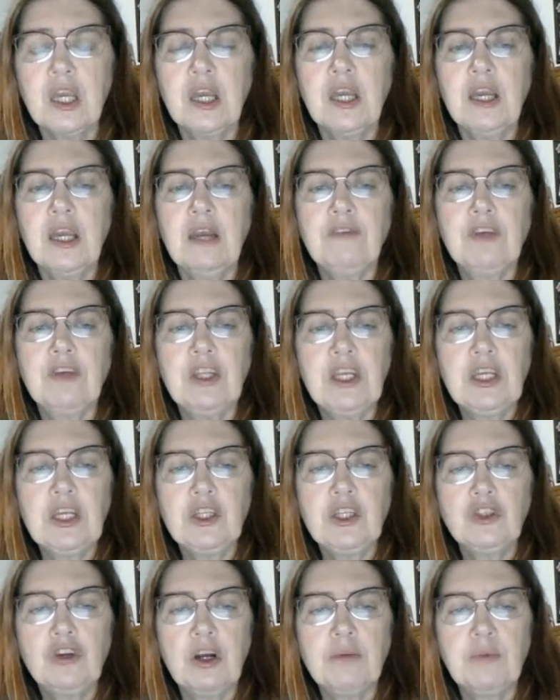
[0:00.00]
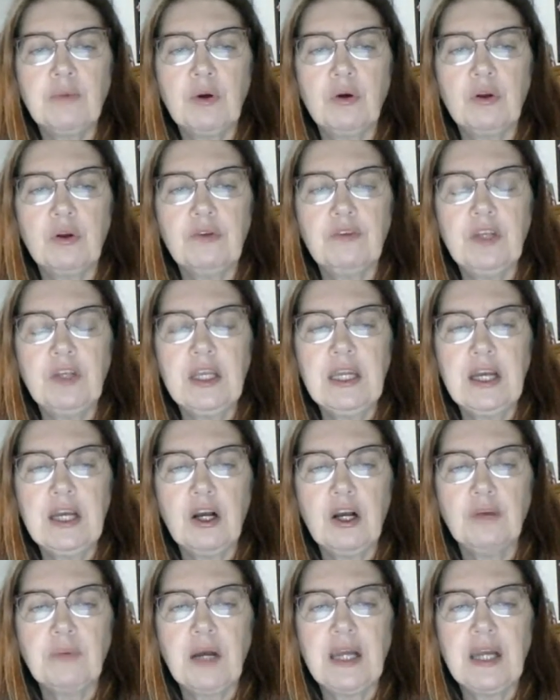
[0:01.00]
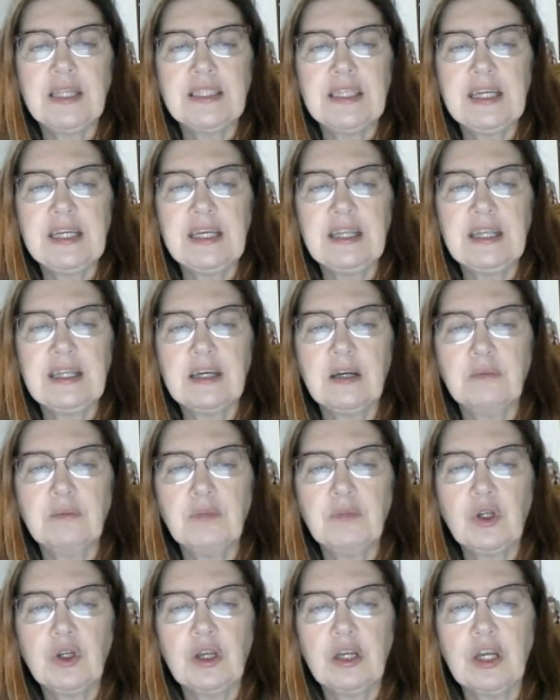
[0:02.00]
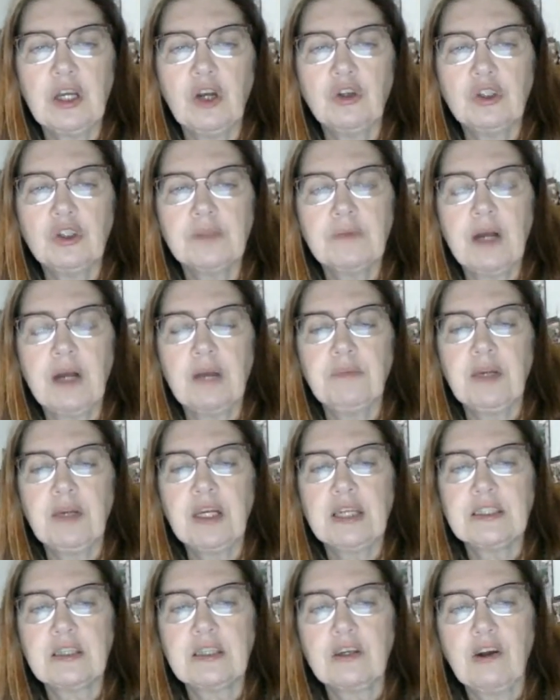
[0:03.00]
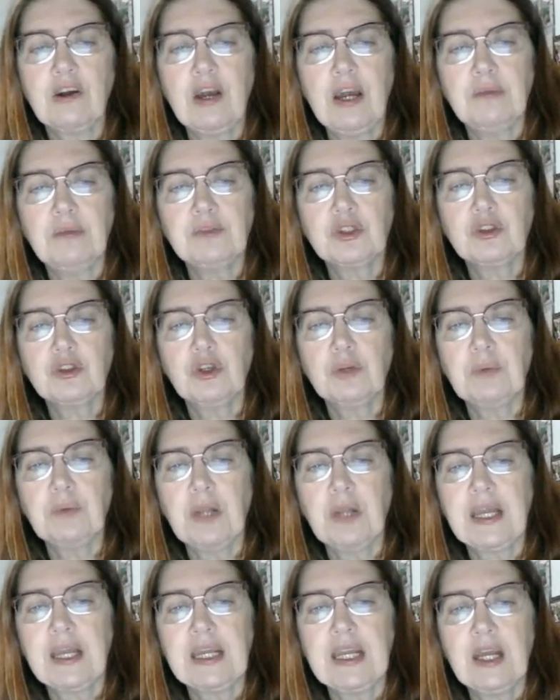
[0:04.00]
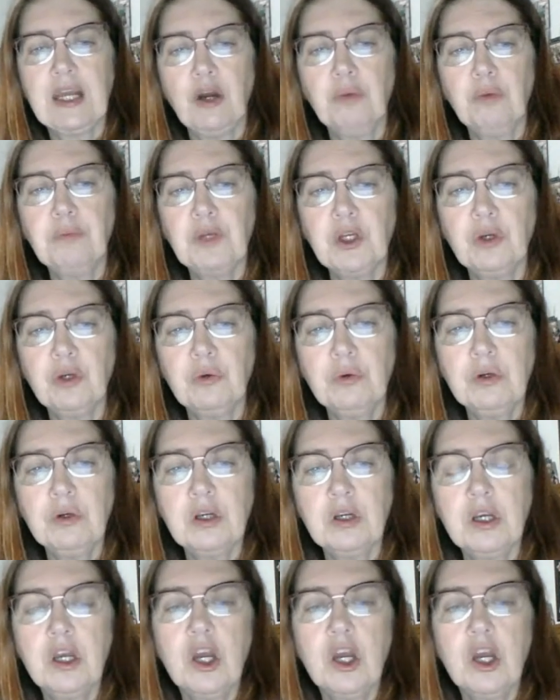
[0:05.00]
If you need help IDing them, you can go to my Because of Crabs group and I can help you.